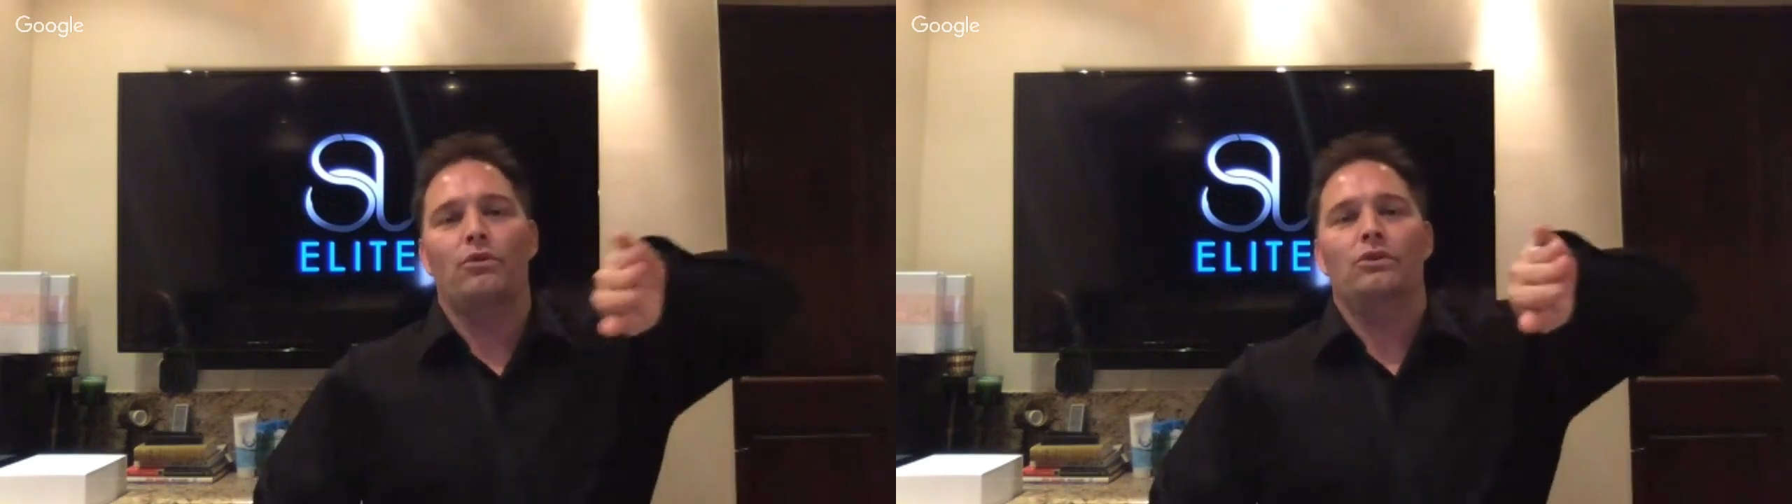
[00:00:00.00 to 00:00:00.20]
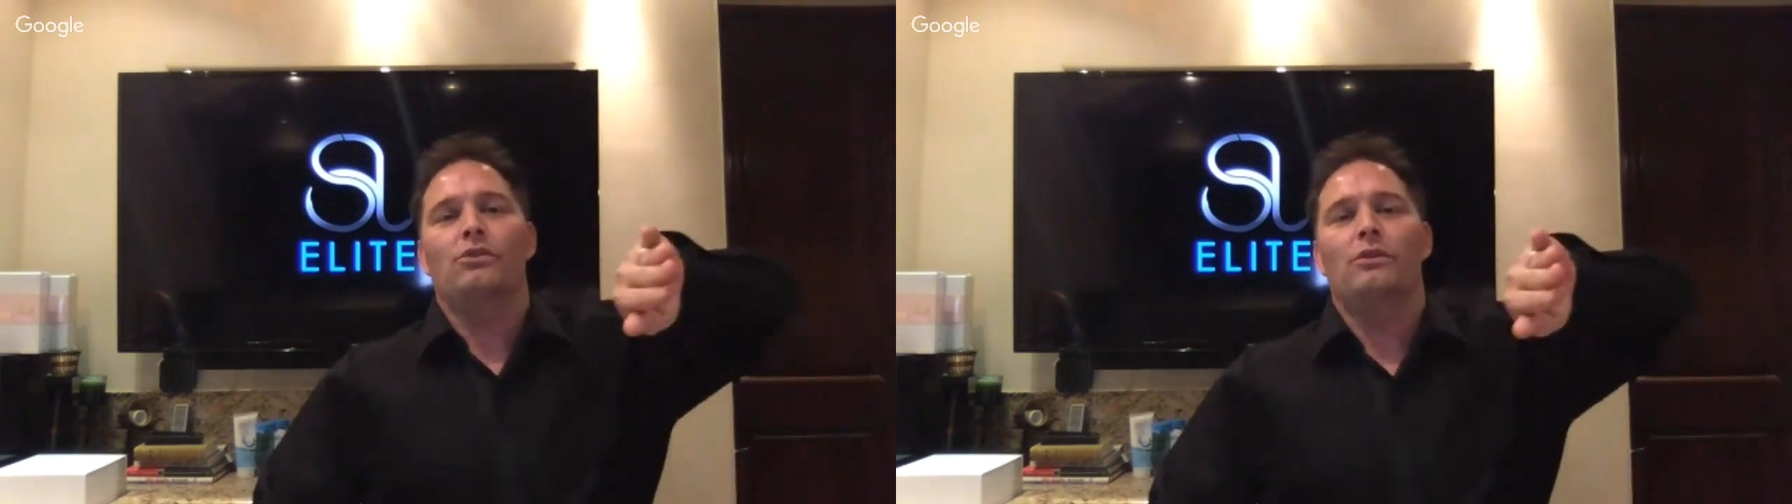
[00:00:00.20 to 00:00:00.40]

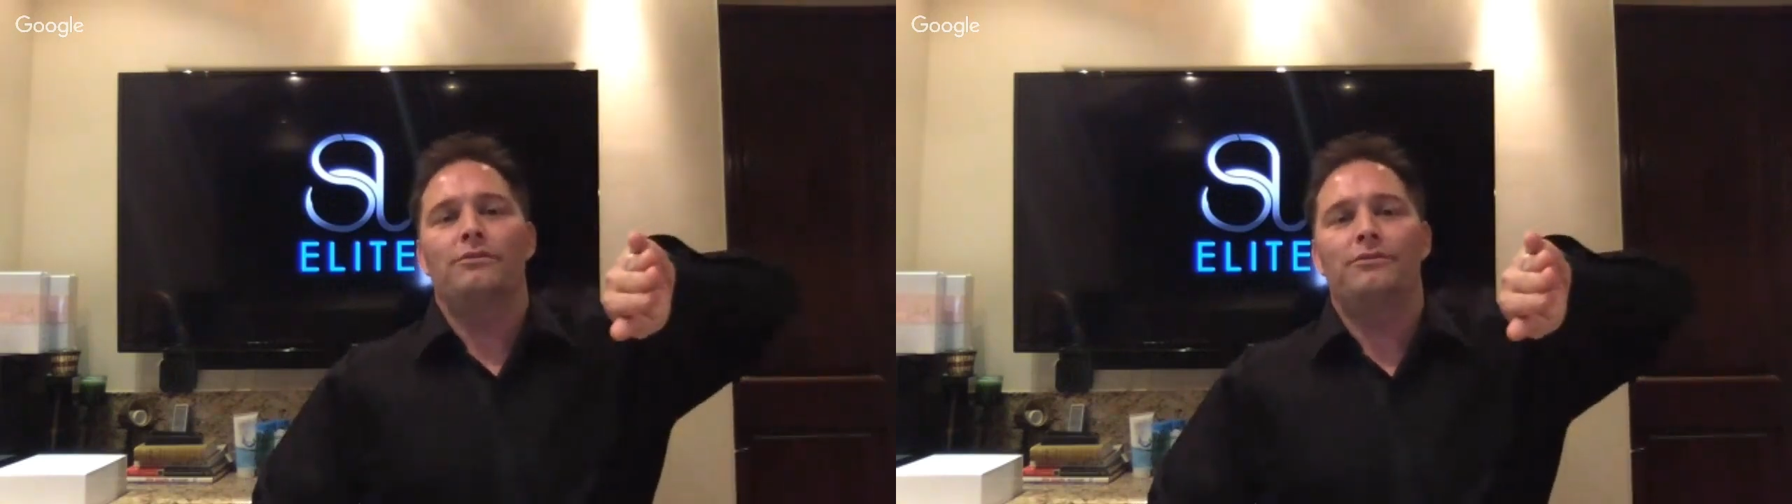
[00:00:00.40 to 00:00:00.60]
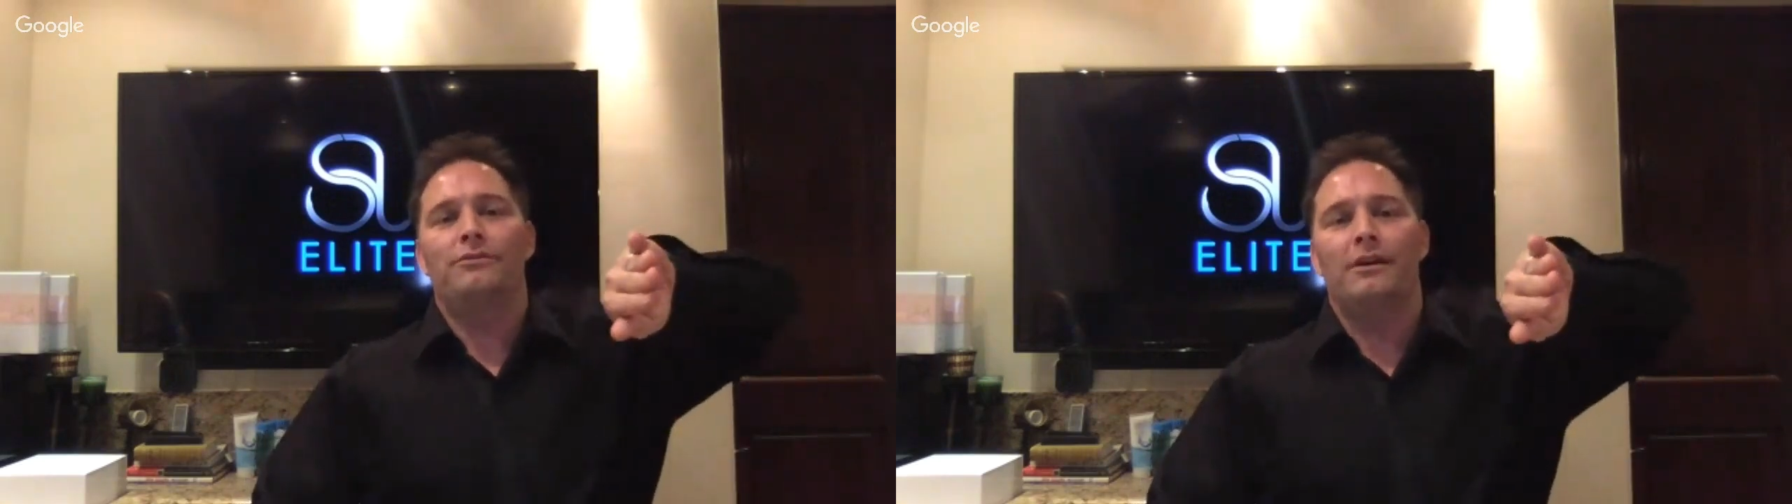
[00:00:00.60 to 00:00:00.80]

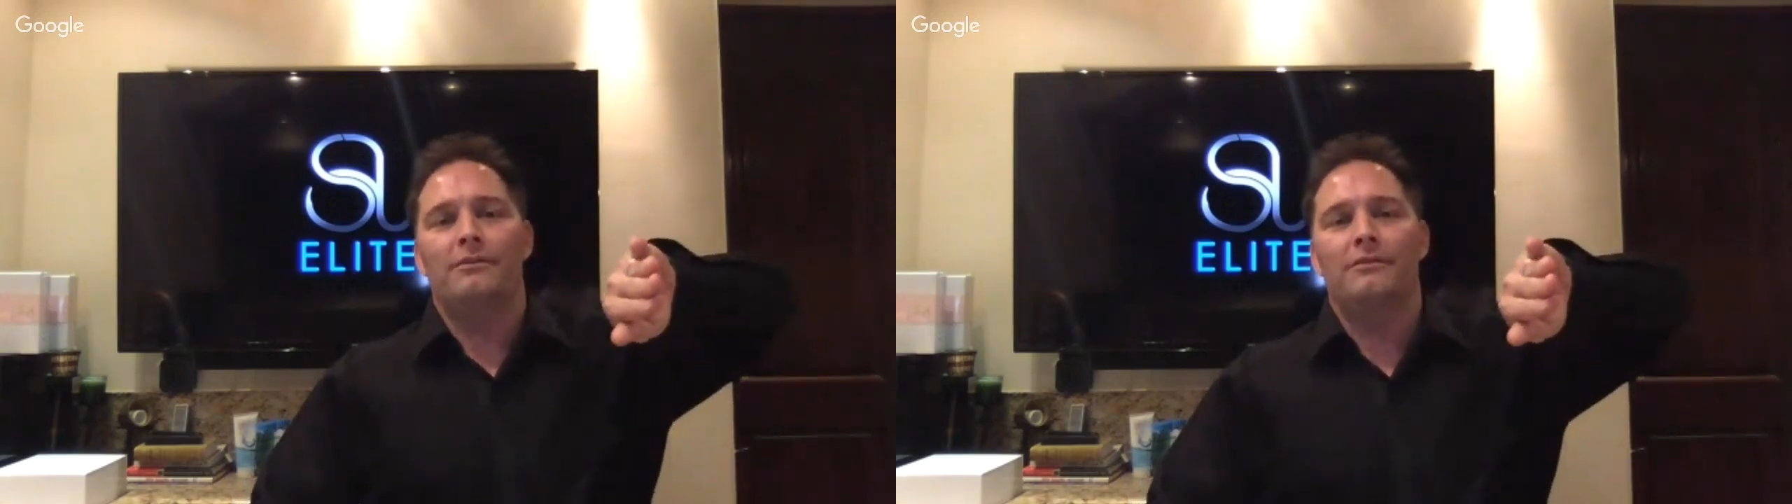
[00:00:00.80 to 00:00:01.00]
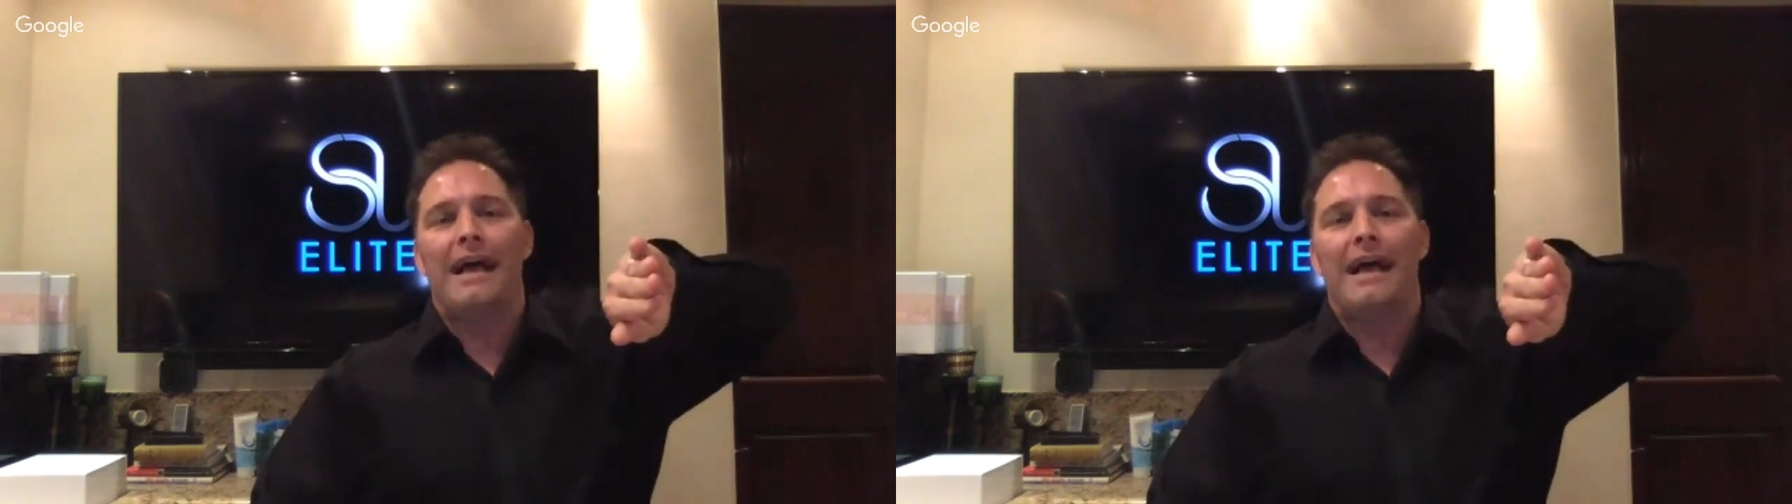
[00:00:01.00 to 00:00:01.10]
portfolio